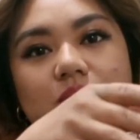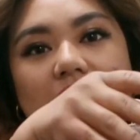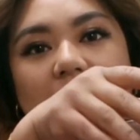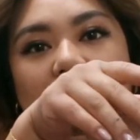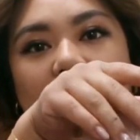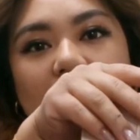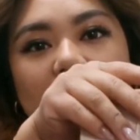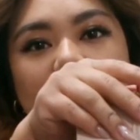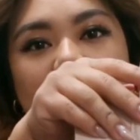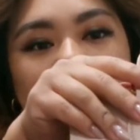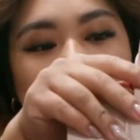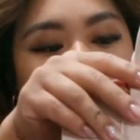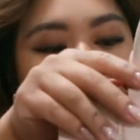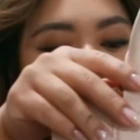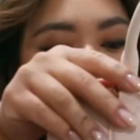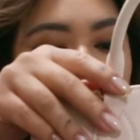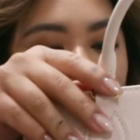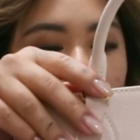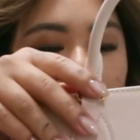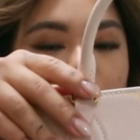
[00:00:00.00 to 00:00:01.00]
bag.
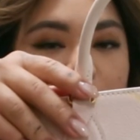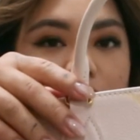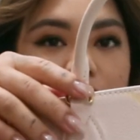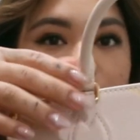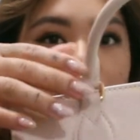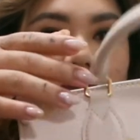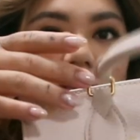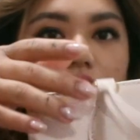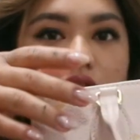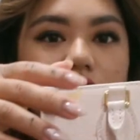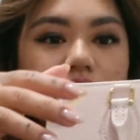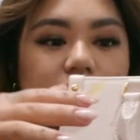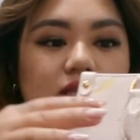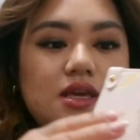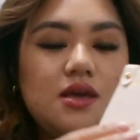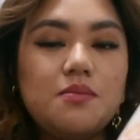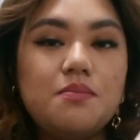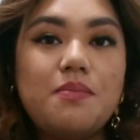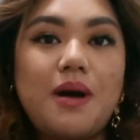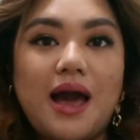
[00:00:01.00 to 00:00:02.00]
It's
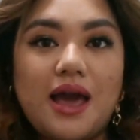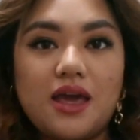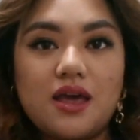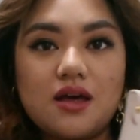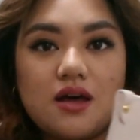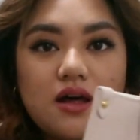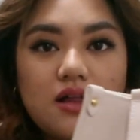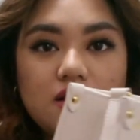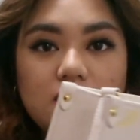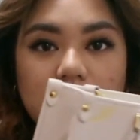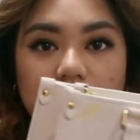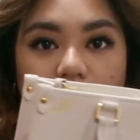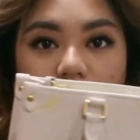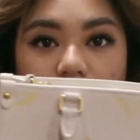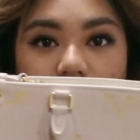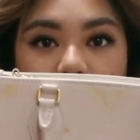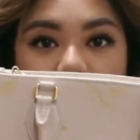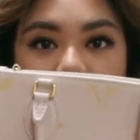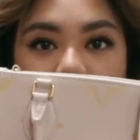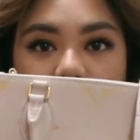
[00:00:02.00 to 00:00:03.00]
the
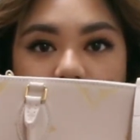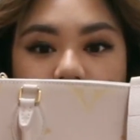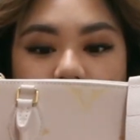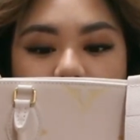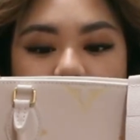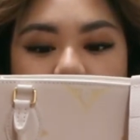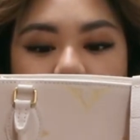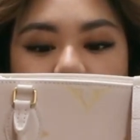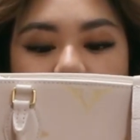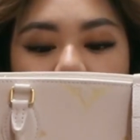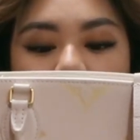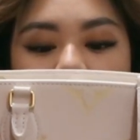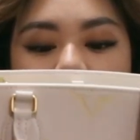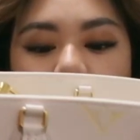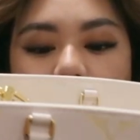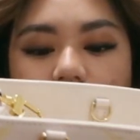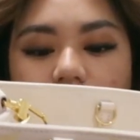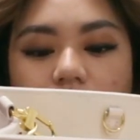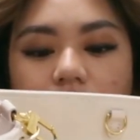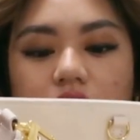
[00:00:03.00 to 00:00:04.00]
bicolor,
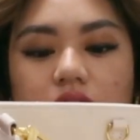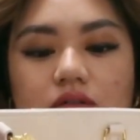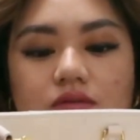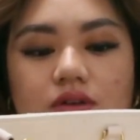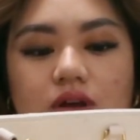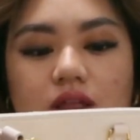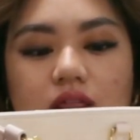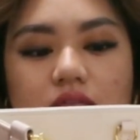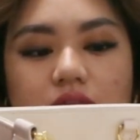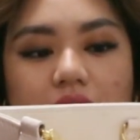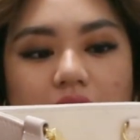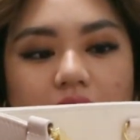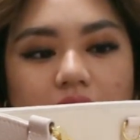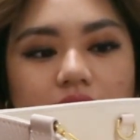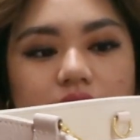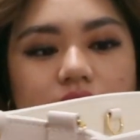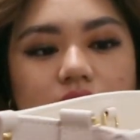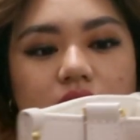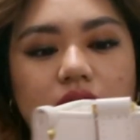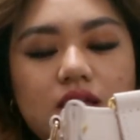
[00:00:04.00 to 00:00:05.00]
and I love
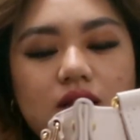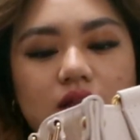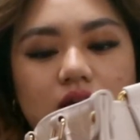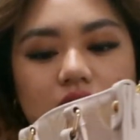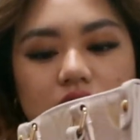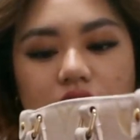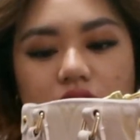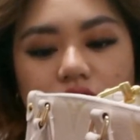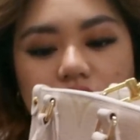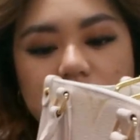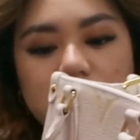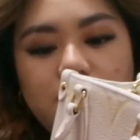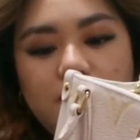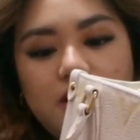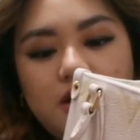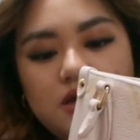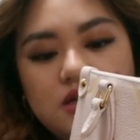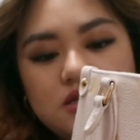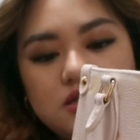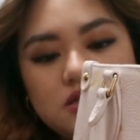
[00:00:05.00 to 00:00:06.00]
that. The leather is
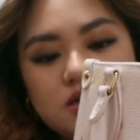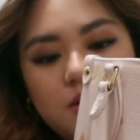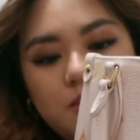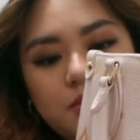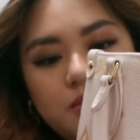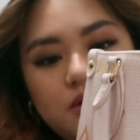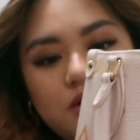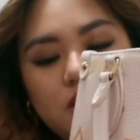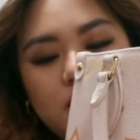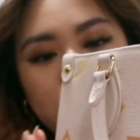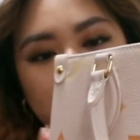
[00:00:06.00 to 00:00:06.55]
very supple